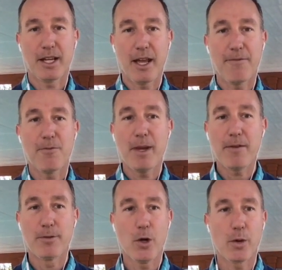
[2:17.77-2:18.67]
if you may
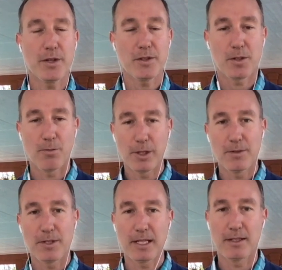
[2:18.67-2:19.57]
have noticed, we're
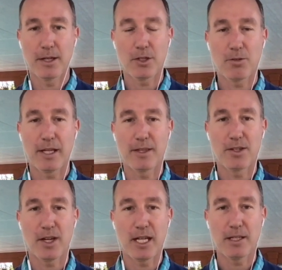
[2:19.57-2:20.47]
using Trade the
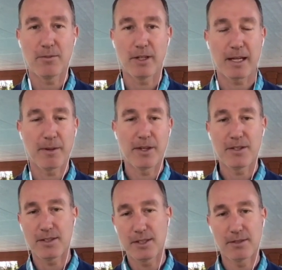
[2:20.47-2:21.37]
Chain. What I like about
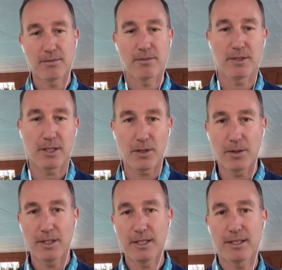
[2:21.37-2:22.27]
this is
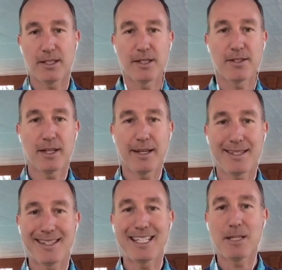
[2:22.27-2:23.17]
it does
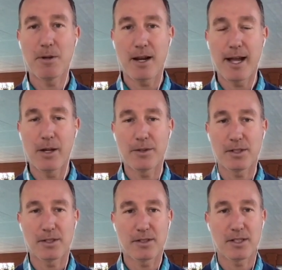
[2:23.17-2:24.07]
sentiment
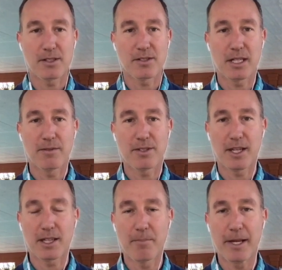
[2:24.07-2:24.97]
analysis. It doesn't just give us
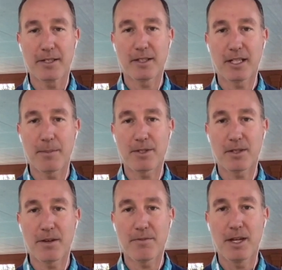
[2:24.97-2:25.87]
like the basic type of
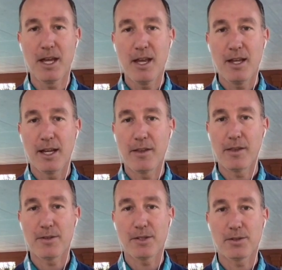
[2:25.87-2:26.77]
stuff. And
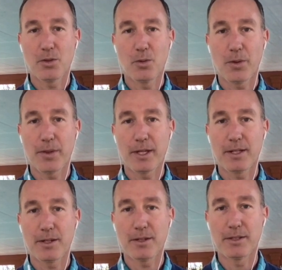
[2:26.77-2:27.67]
then there's this cool
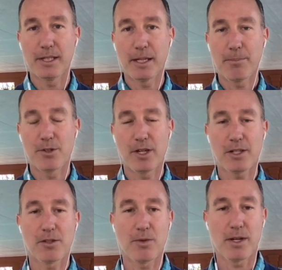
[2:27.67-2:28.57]
thing called
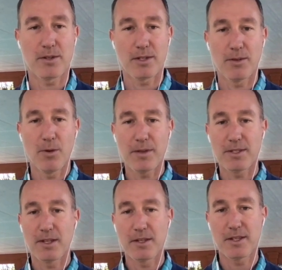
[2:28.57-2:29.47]
projection range. And what
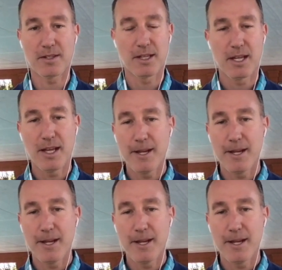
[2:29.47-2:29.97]
this does is,